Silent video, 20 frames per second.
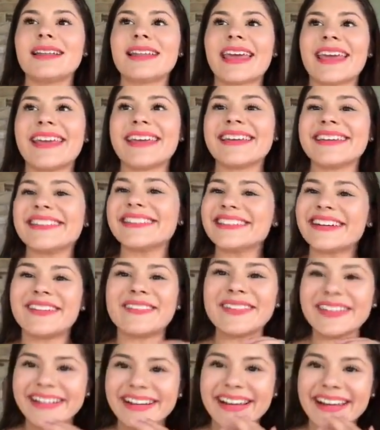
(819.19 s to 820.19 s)
Like,
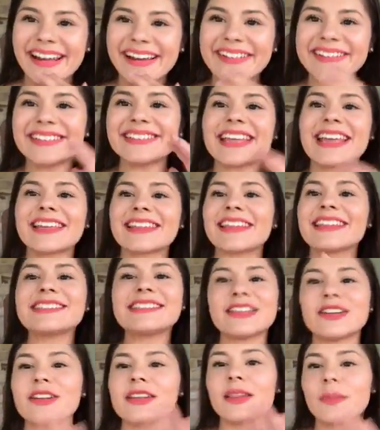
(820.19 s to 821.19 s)
oh my god, I was like,
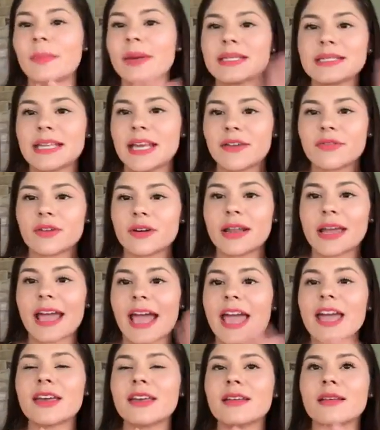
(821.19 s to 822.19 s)
this is literally the best day ever.
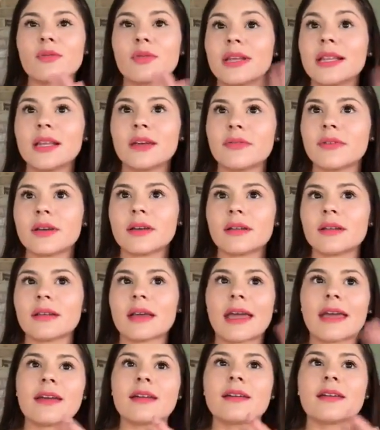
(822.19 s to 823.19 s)
Like, I could relive it.
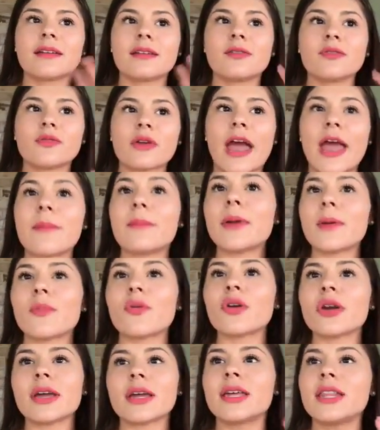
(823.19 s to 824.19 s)
I
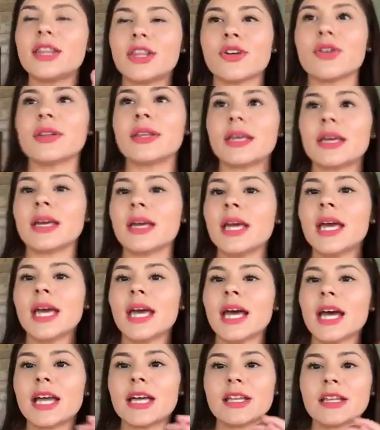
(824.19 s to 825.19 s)
remember it clearly.
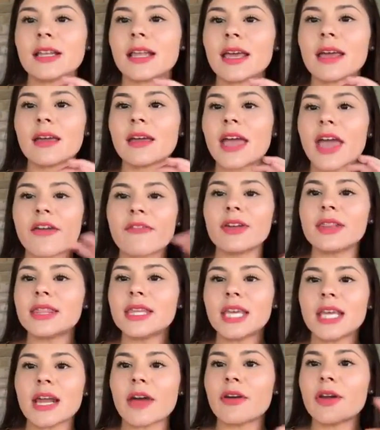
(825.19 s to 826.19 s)
I like
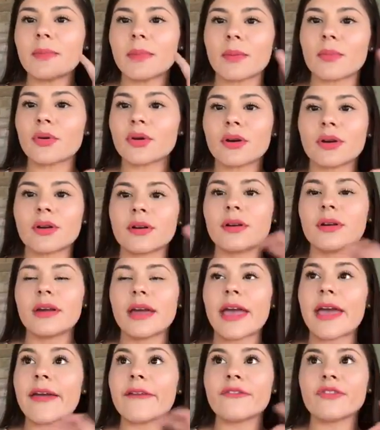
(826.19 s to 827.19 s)
everything. I remember
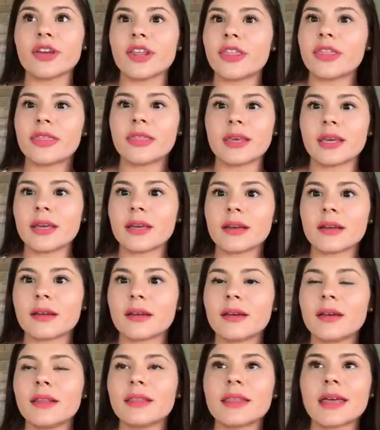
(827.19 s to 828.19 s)

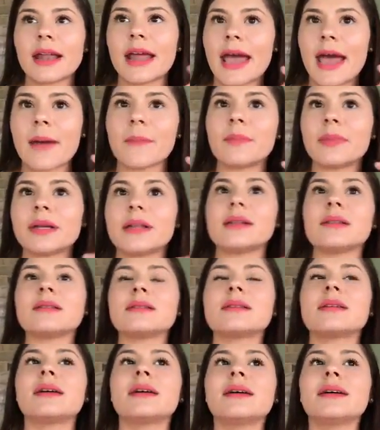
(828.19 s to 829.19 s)
everything that
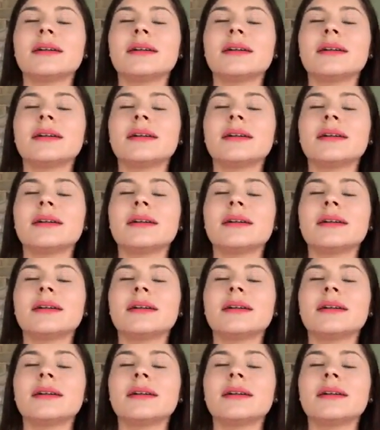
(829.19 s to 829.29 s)
happened.